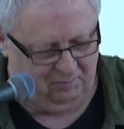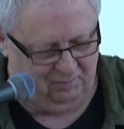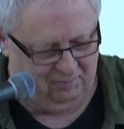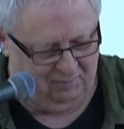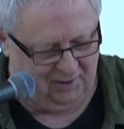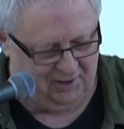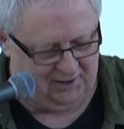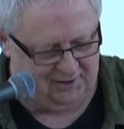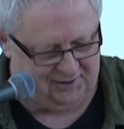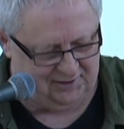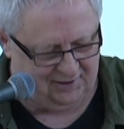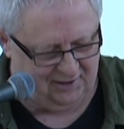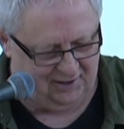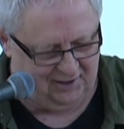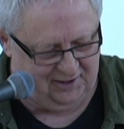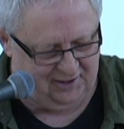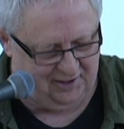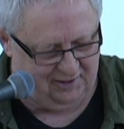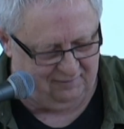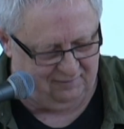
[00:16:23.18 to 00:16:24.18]
But I
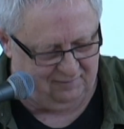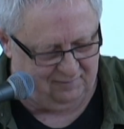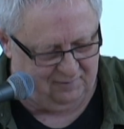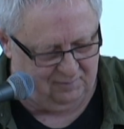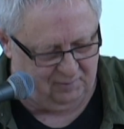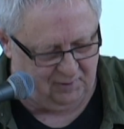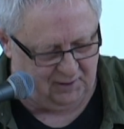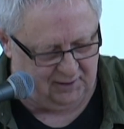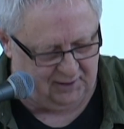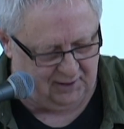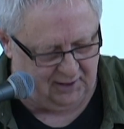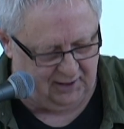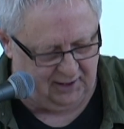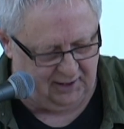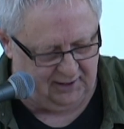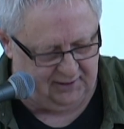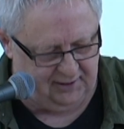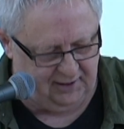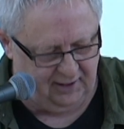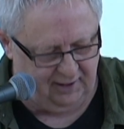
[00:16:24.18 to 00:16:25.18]
never, but I
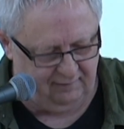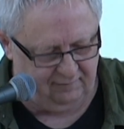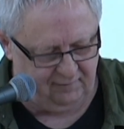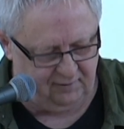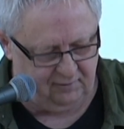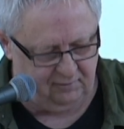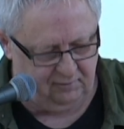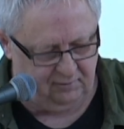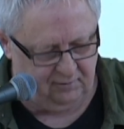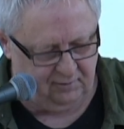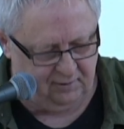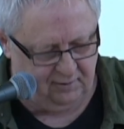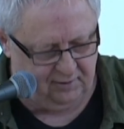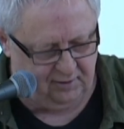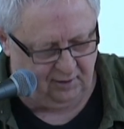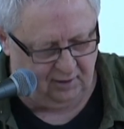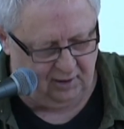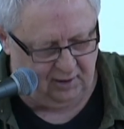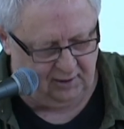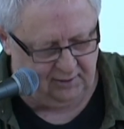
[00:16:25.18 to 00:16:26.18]
had never
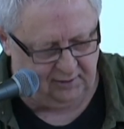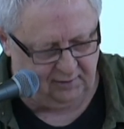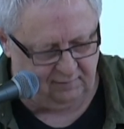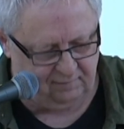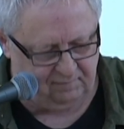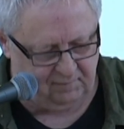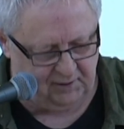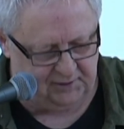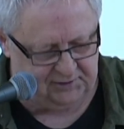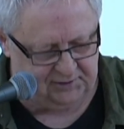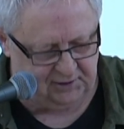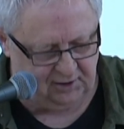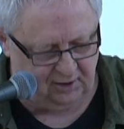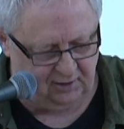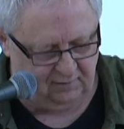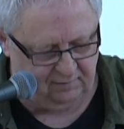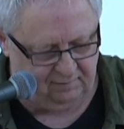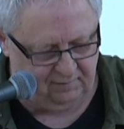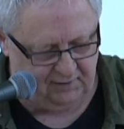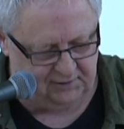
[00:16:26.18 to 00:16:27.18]
thought of
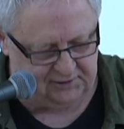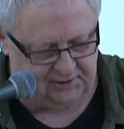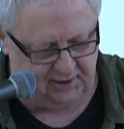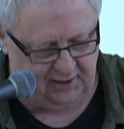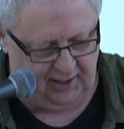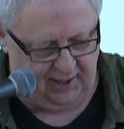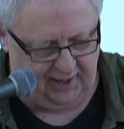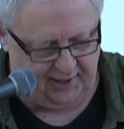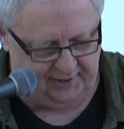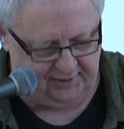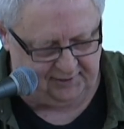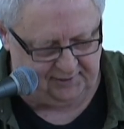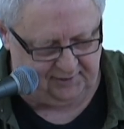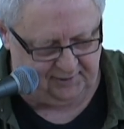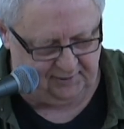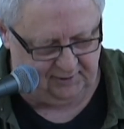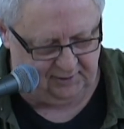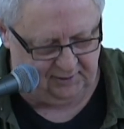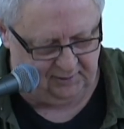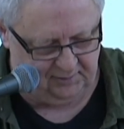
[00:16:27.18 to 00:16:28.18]
myself as an
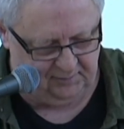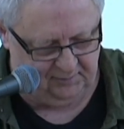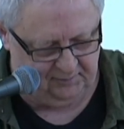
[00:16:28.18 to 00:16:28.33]
actor.